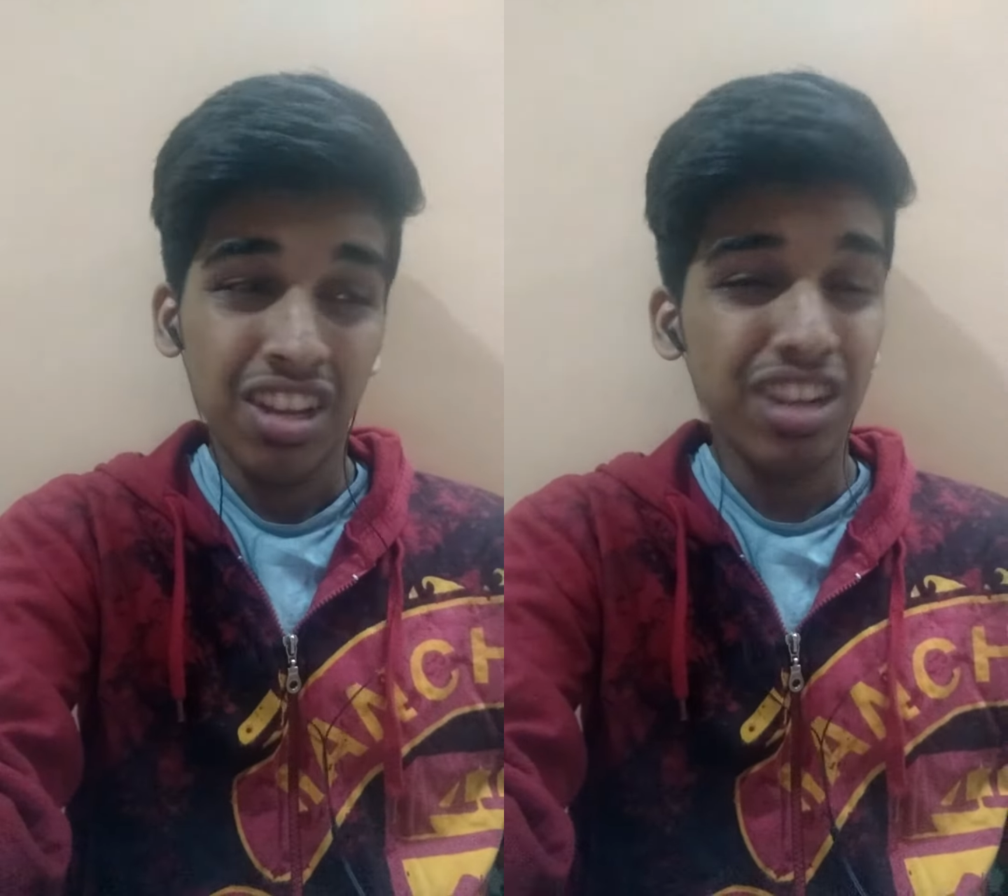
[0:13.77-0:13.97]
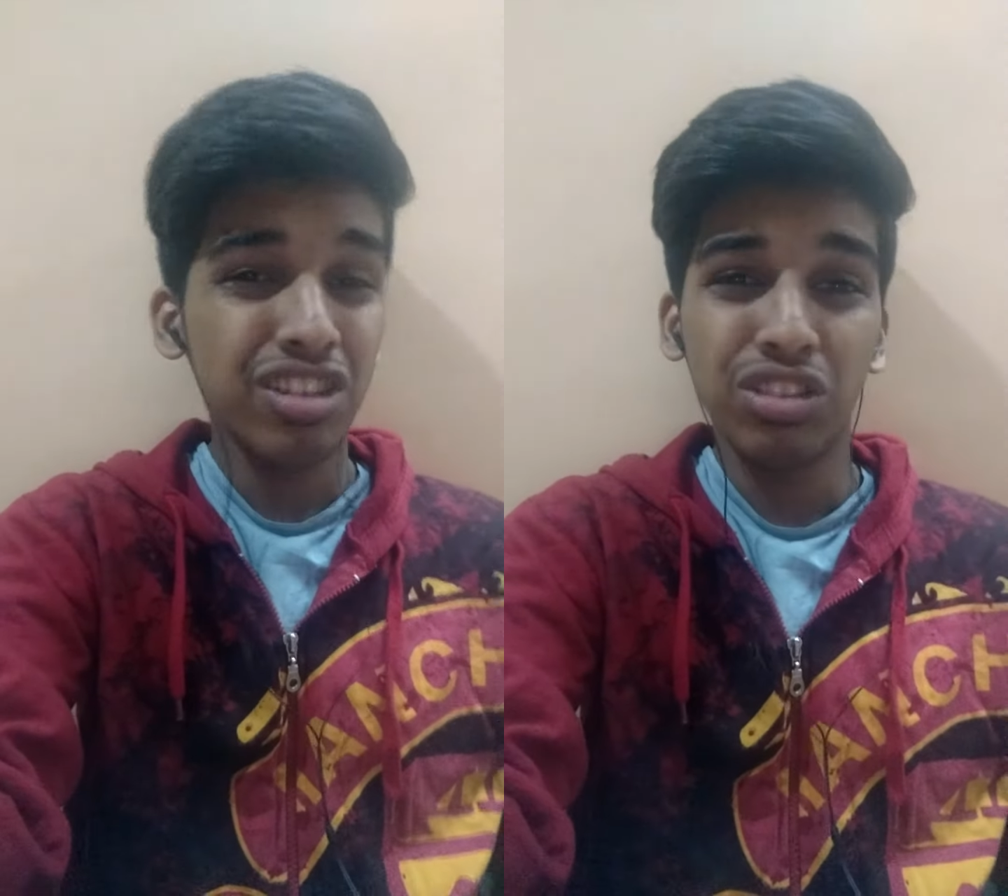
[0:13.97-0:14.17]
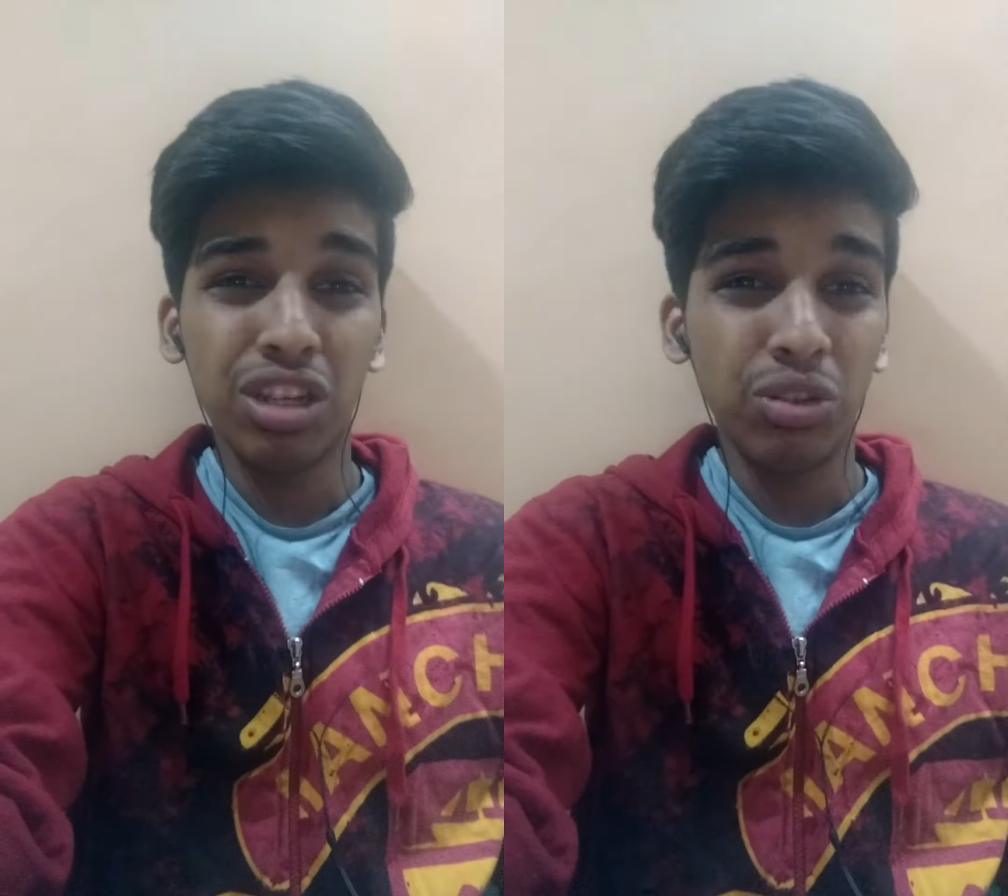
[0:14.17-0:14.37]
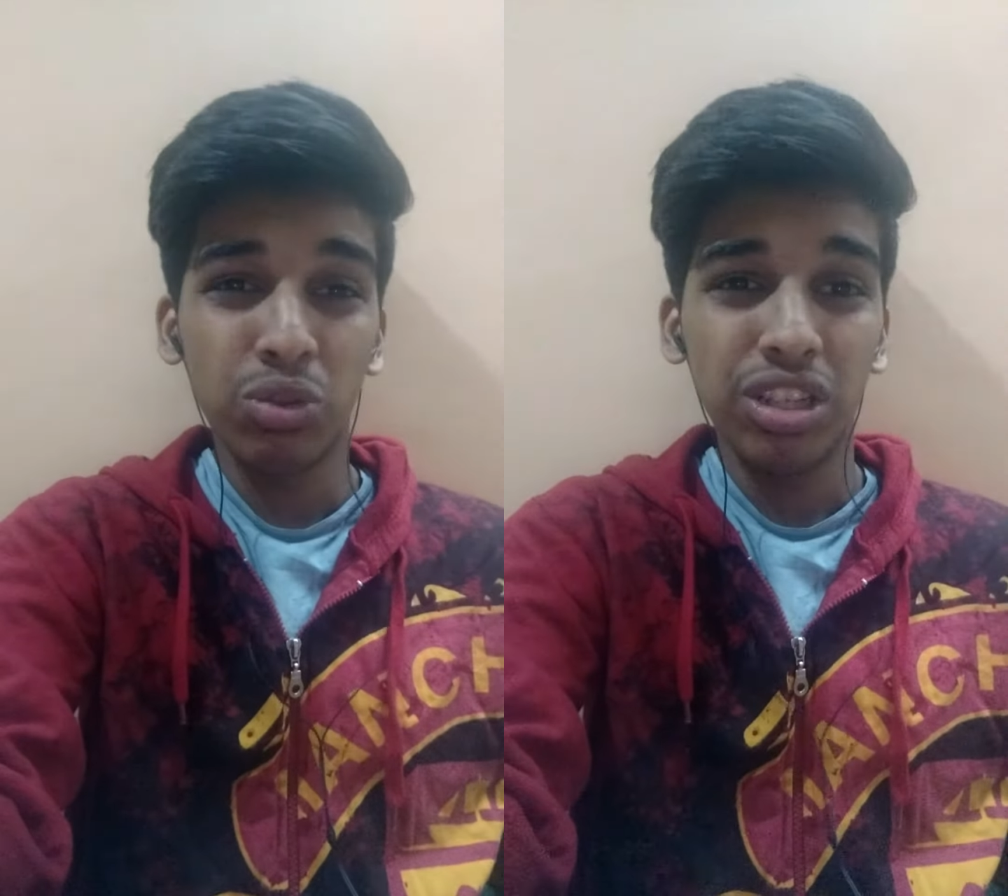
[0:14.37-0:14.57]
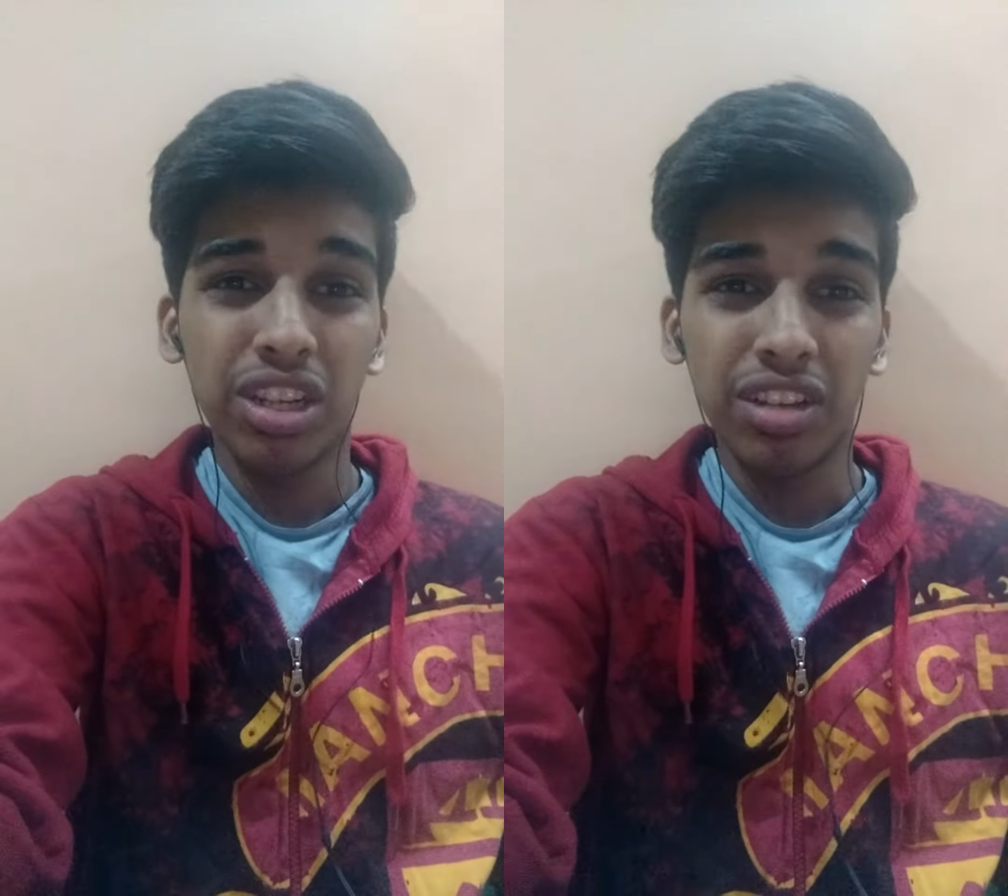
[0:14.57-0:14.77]
it is not
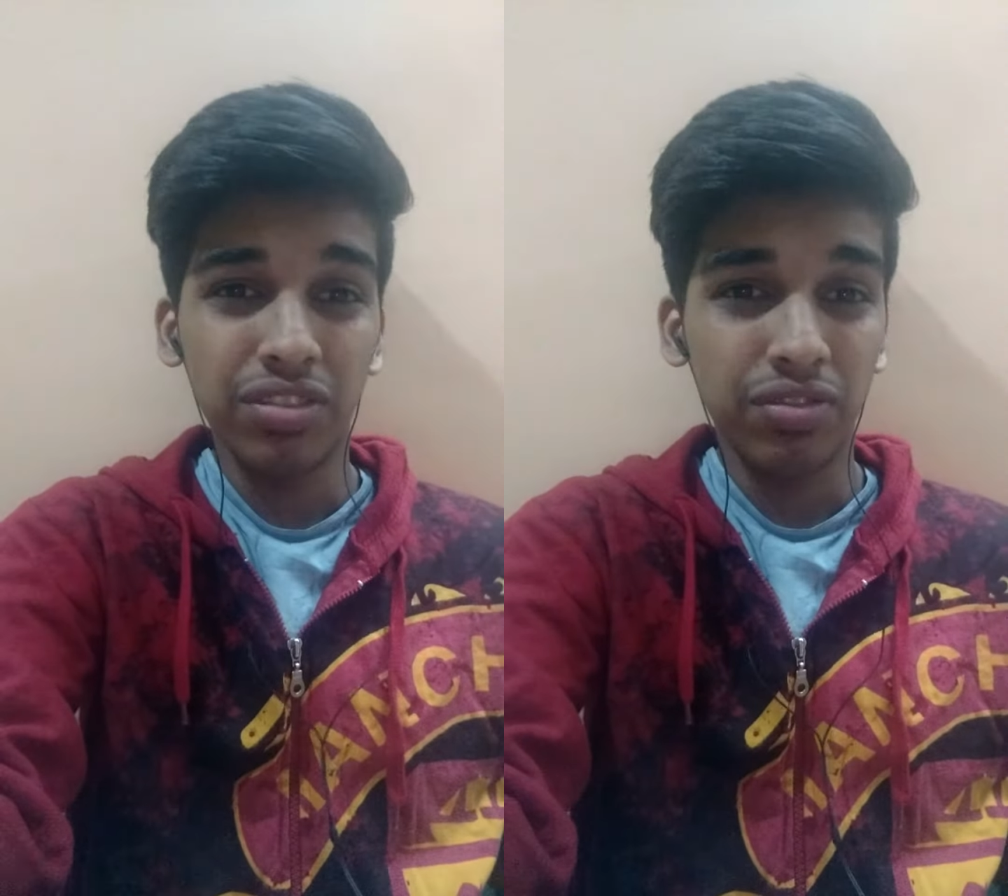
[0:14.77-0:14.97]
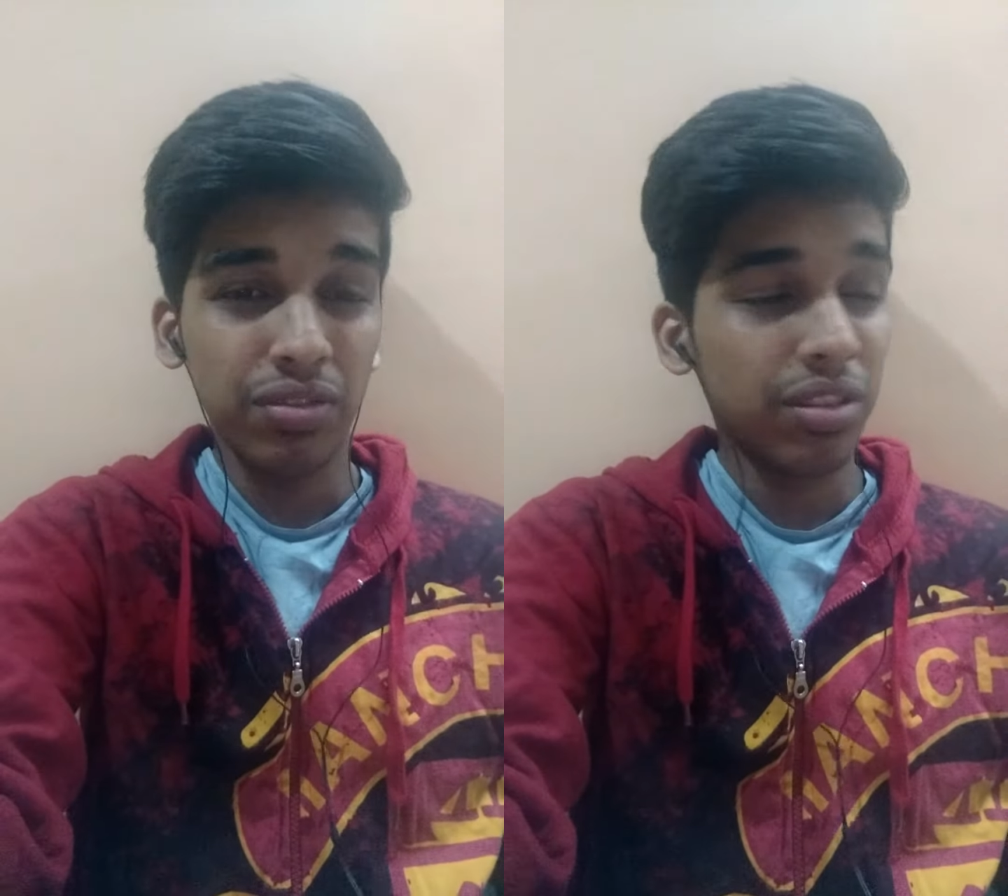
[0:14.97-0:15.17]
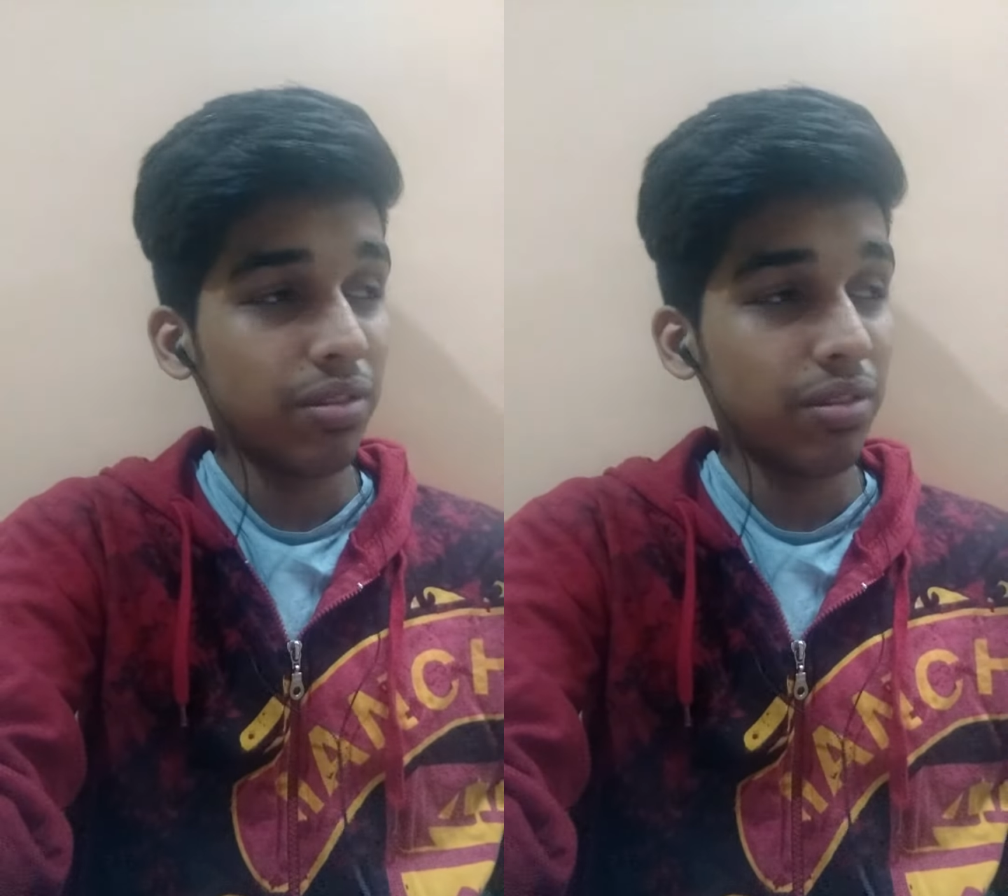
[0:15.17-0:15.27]
good enough.